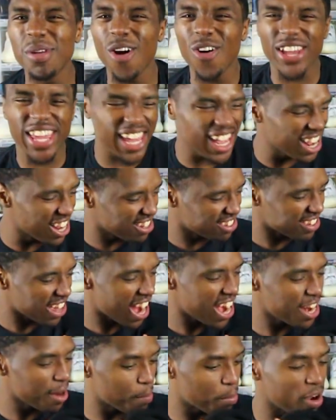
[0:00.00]
I'm low key
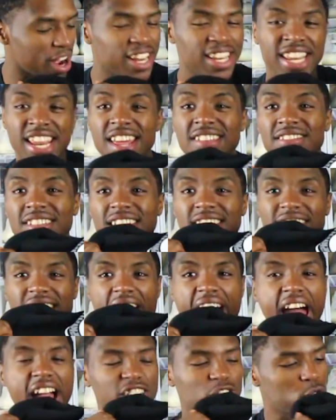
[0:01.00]
excited, bro. This is
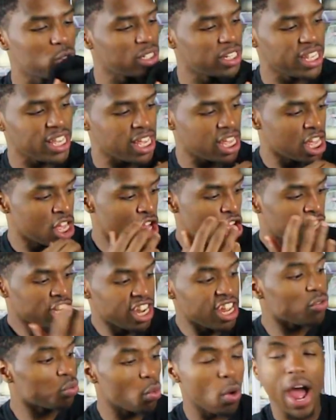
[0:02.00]
actually,
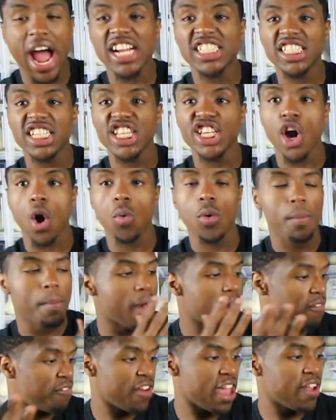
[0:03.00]
this will actually go with
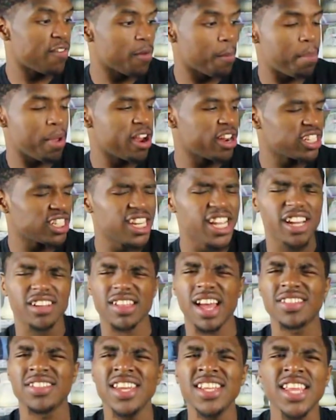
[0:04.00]
my favorite pair of sneakers.
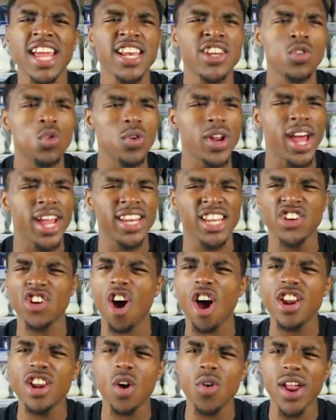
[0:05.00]
I think they knew that. Did
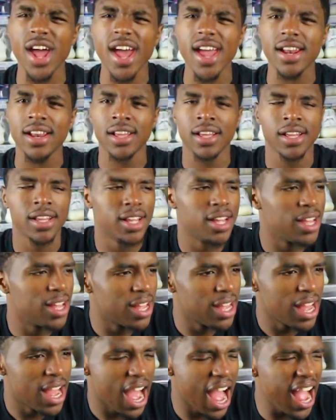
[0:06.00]
y'all know that?
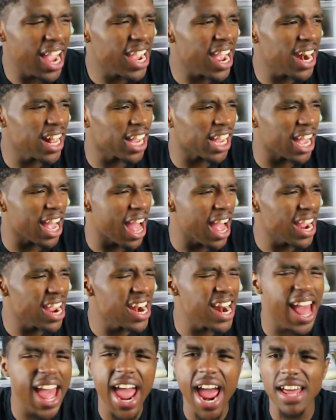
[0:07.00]
I gotta, I
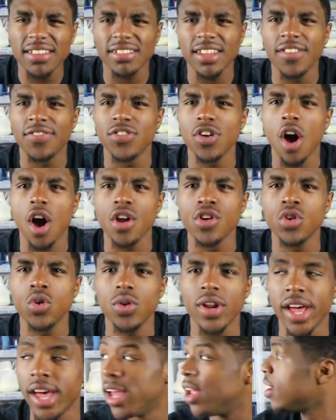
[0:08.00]
gotta ask if y'all
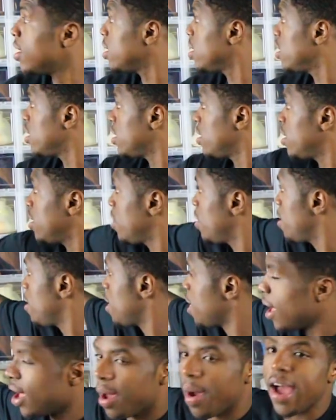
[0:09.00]
knew that.
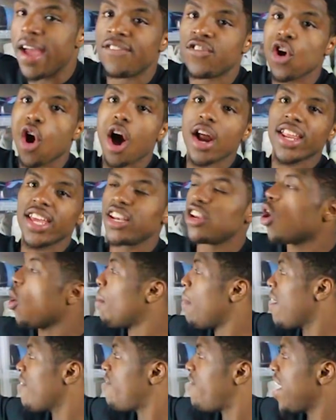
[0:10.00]
If y'all didn't know,
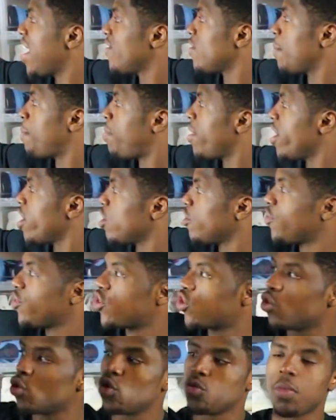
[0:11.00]
my favorite pair of
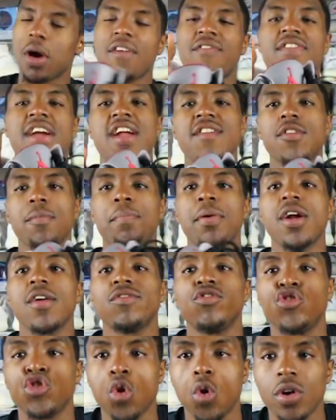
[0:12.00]
shoes, my favorite pair
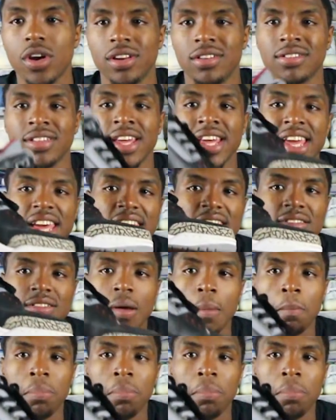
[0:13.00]
of Jordans is the